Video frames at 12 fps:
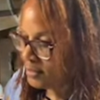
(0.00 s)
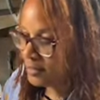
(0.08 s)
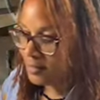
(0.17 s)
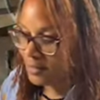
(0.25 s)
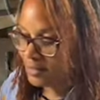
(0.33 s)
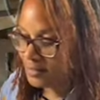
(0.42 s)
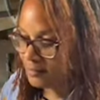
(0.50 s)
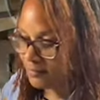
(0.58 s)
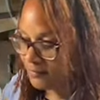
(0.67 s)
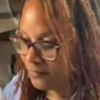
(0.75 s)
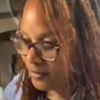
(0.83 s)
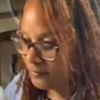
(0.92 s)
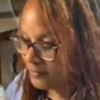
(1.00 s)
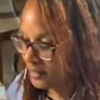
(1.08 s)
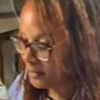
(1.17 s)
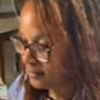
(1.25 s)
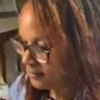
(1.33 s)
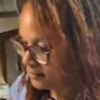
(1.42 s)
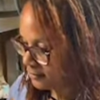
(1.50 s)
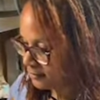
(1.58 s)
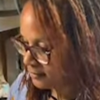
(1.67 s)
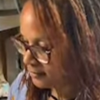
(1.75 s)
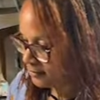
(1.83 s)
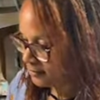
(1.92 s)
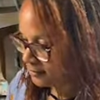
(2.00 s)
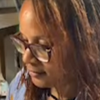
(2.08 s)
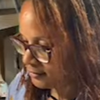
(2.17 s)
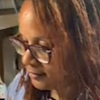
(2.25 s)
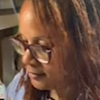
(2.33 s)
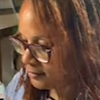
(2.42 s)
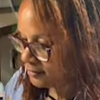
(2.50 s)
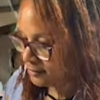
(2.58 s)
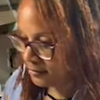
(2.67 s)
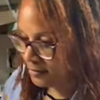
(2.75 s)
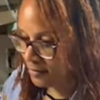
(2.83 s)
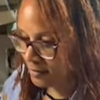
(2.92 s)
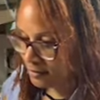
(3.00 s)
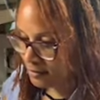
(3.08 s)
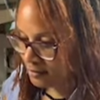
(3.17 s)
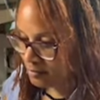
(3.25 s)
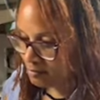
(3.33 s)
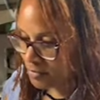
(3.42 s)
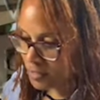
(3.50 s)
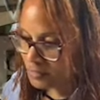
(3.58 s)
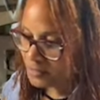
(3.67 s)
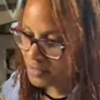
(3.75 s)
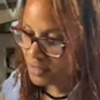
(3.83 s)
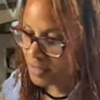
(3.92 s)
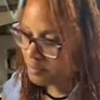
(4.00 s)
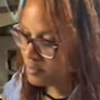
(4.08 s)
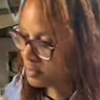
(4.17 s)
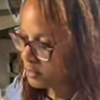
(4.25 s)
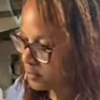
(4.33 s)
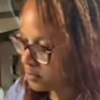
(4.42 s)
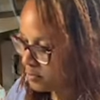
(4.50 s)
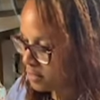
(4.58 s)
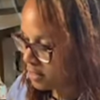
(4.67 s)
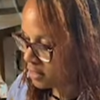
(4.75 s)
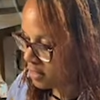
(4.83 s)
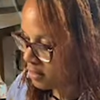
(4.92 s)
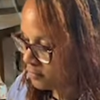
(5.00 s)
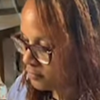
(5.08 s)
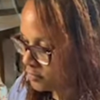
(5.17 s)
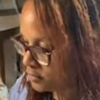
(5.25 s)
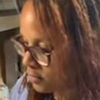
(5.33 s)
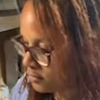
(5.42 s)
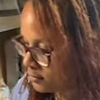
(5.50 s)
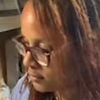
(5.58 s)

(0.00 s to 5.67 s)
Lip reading: Nice and fluffy and buttery. I put a little bit of salt,